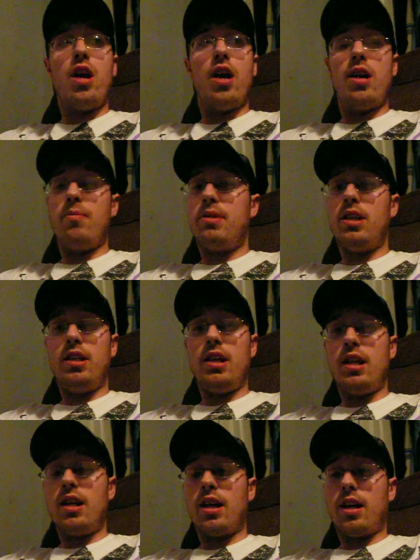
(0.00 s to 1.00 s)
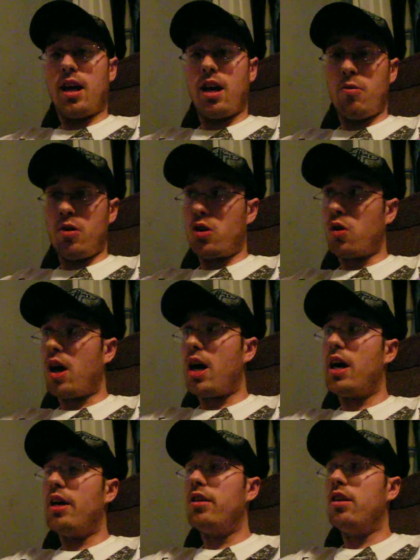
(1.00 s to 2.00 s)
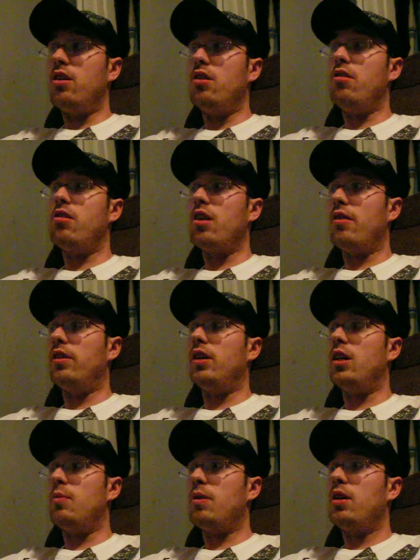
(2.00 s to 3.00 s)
MTD and I would try the new Seven Up.